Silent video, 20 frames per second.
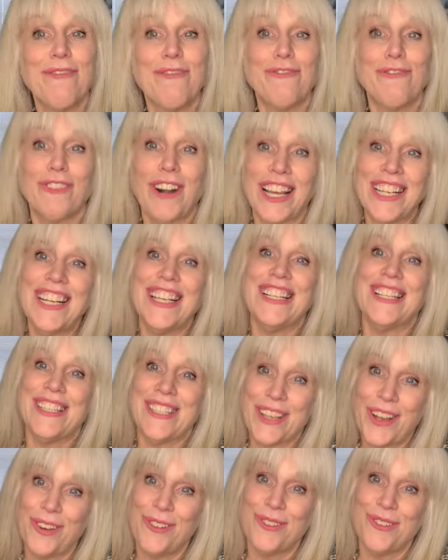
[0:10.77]
#Friday
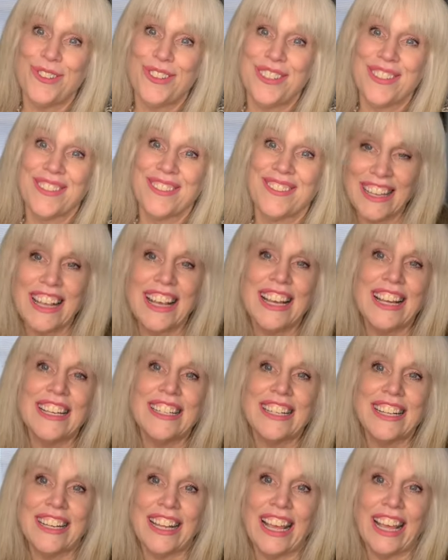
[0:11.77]
Sews.
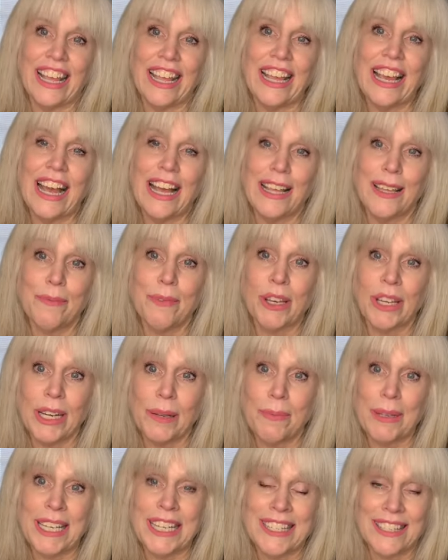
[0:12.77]
Today, I am going to
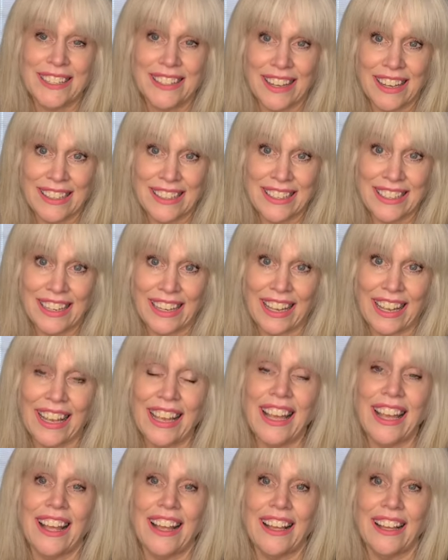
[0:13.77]
be discussing
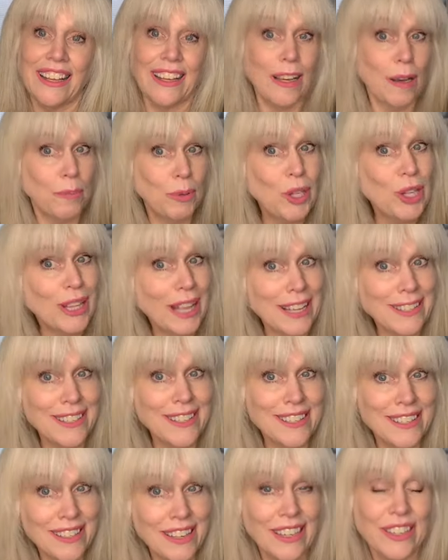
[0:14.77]
a couple
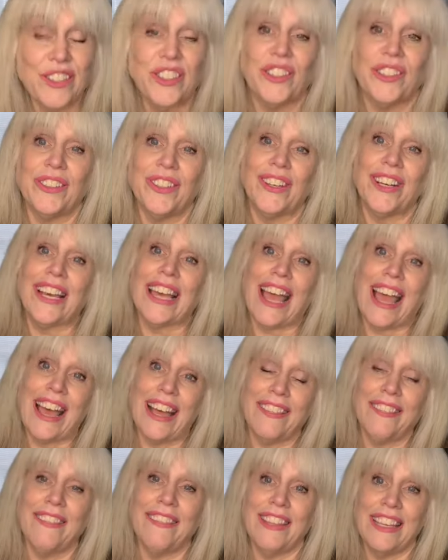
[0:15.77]
classes that I took at
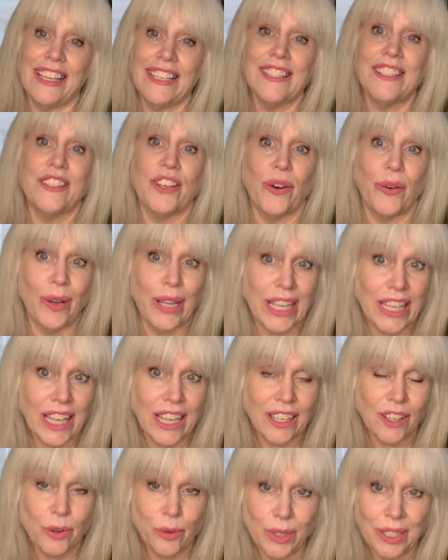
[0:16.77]
the Sewing
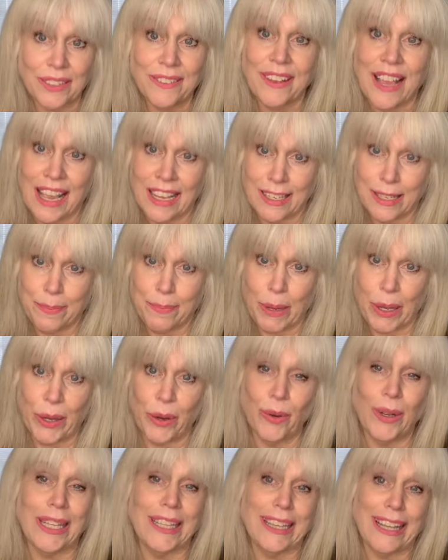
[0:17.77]
and Quilt
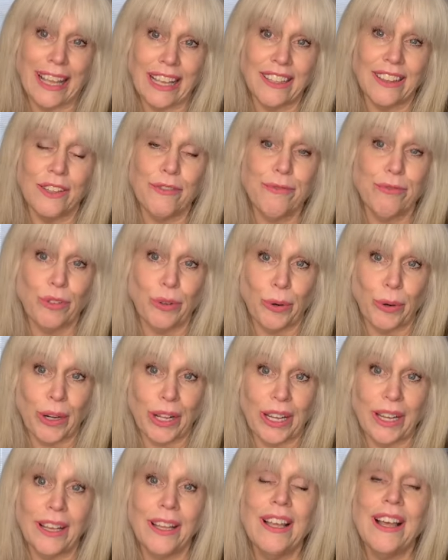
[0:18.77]
Expo in Lakeland,
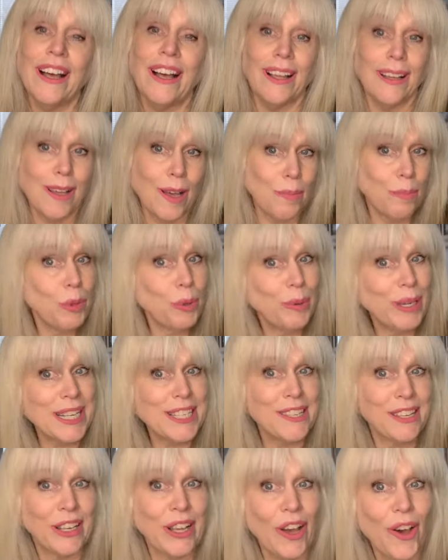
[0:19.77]
Florida, a couple
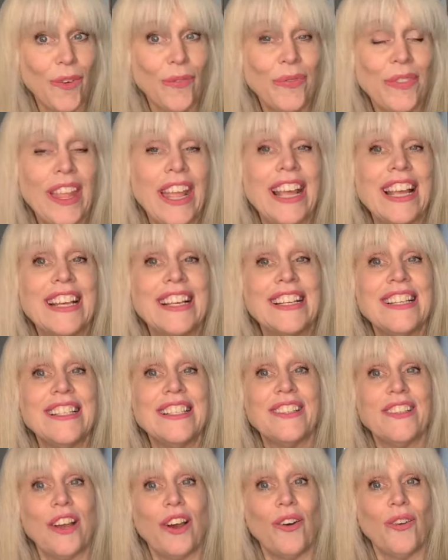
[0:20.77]
weeks ago.
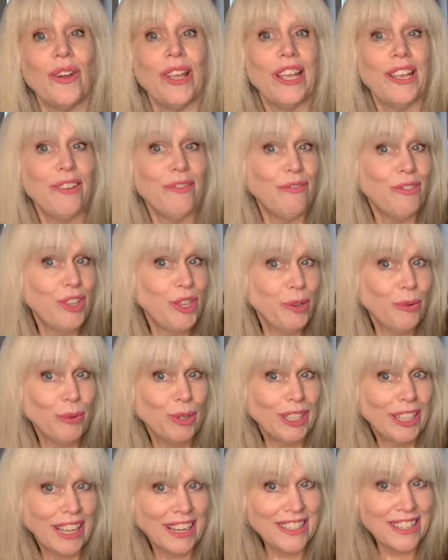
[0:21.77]
So if you
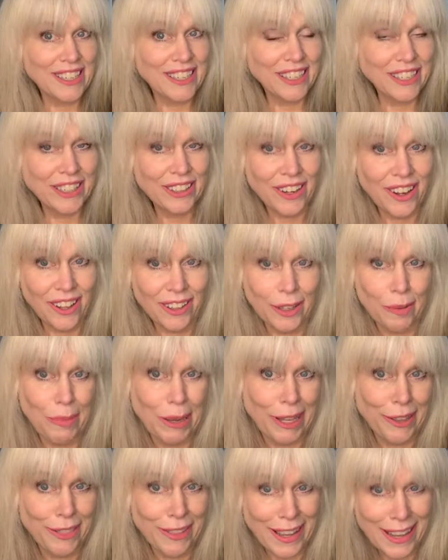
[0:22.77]
would like to hear all
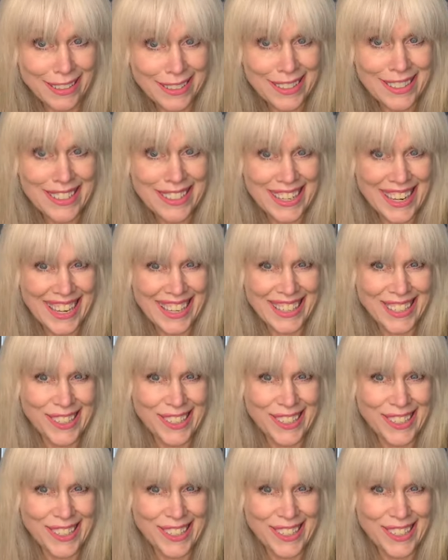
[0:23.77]
about that, stay